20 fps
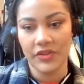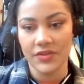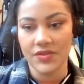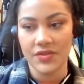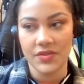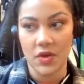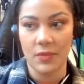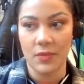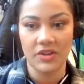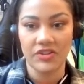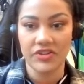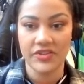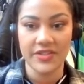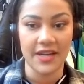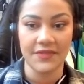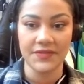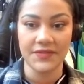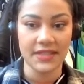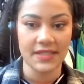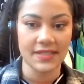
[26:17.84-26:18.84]
There's so much
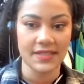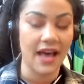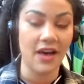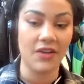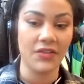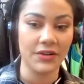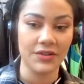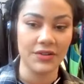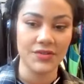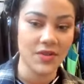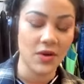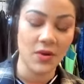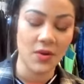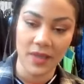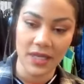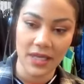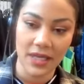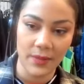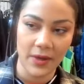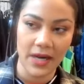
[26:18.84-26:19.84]
stuff to sell. There's
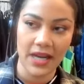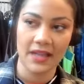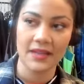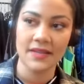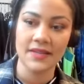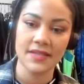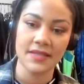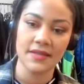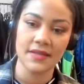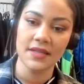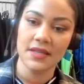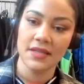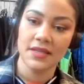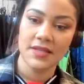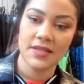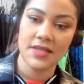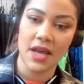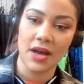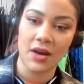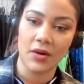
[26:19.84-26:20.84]
so many brands.
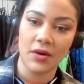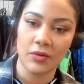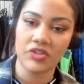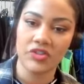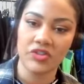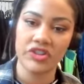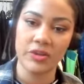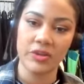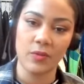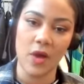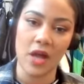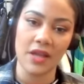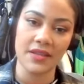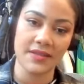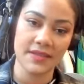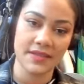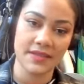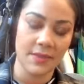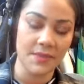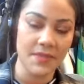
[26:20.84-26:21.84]
So she
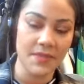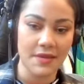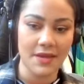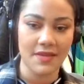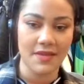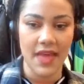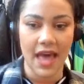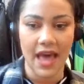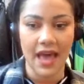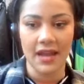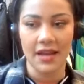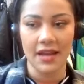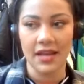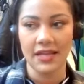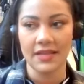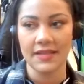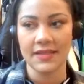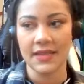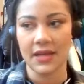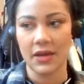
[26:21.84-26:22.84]
wants something that
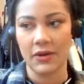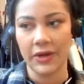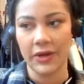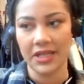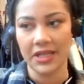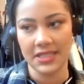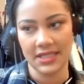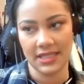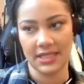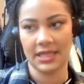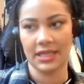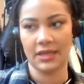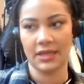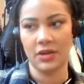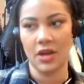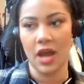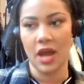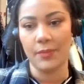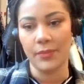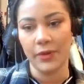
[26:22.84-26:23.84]
is going
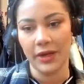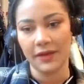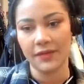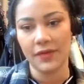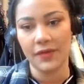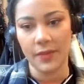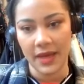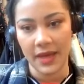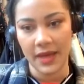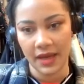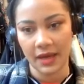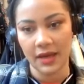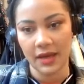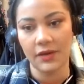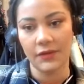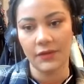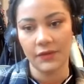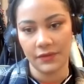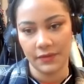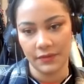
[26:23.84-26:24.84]
to not break the bank.
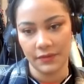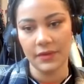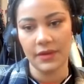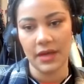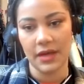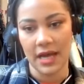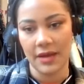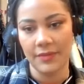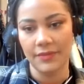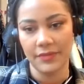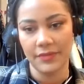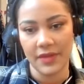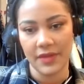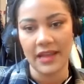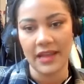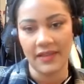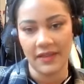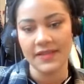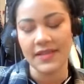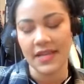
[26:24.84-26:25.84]

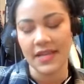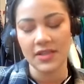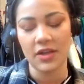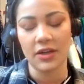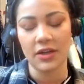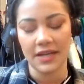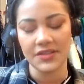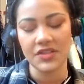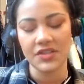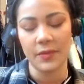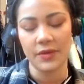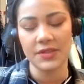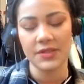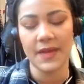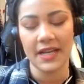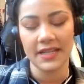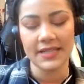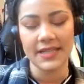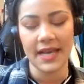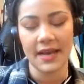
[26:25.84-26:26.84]
At least that's our
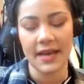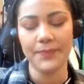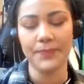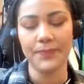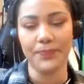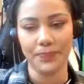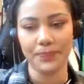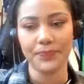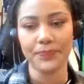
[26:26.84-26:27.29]
customer's mindset.